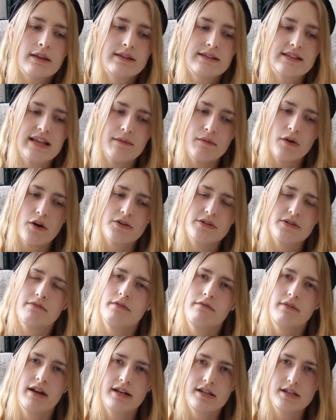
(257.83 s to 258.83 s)
The same goes for
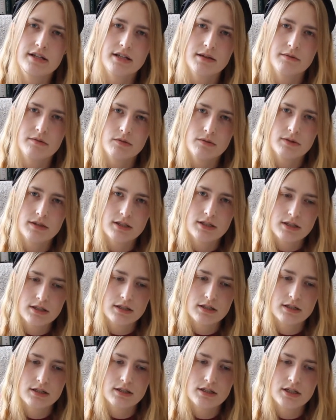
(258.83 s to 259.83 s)
the relationship between the
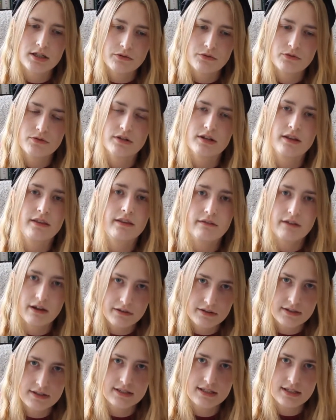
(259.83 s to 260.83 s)
children and their
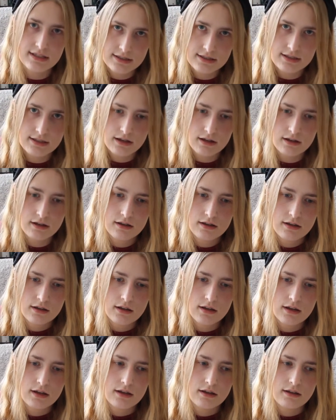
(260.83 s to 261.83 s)
elder sister.
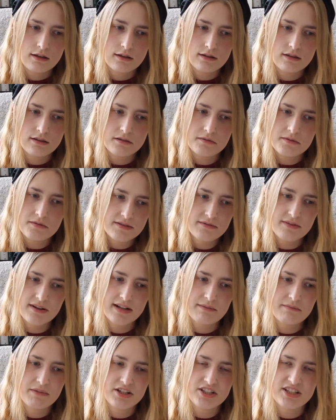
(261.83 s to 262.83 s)
There isn't
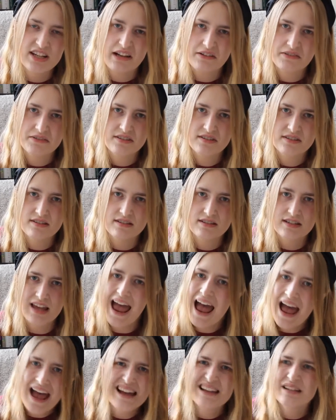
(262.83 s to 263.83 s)
really much else to
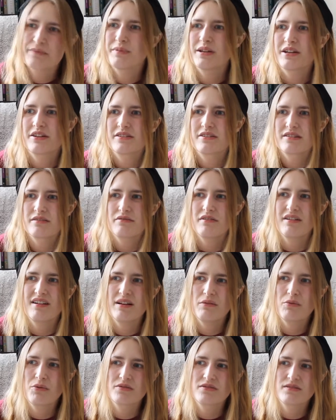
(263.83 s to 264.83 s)
add because it
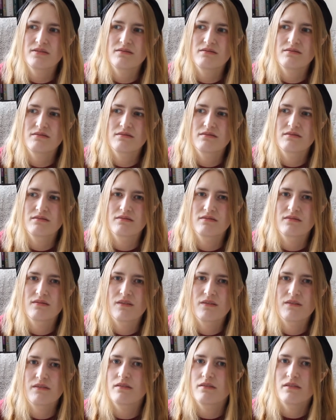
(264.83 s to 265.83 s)
really wasn't
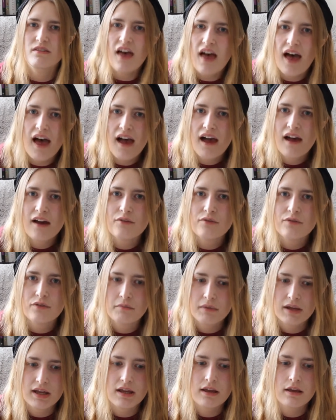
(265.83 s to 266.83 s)
there for
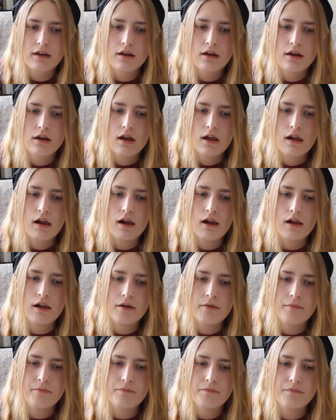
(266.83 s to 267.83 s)
me.
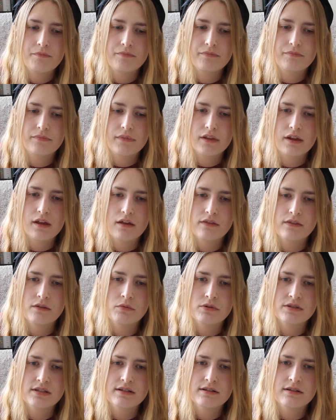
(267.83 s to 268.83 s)

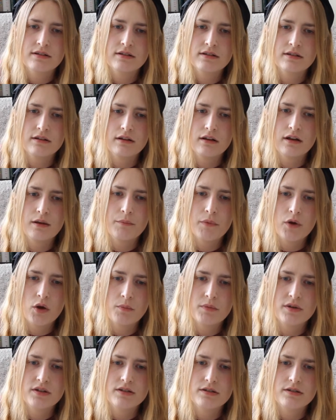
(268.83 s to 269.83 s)
There was a
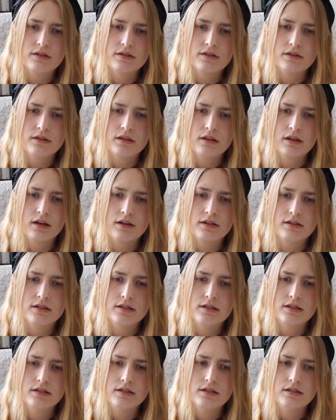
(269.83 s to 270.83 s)
moment that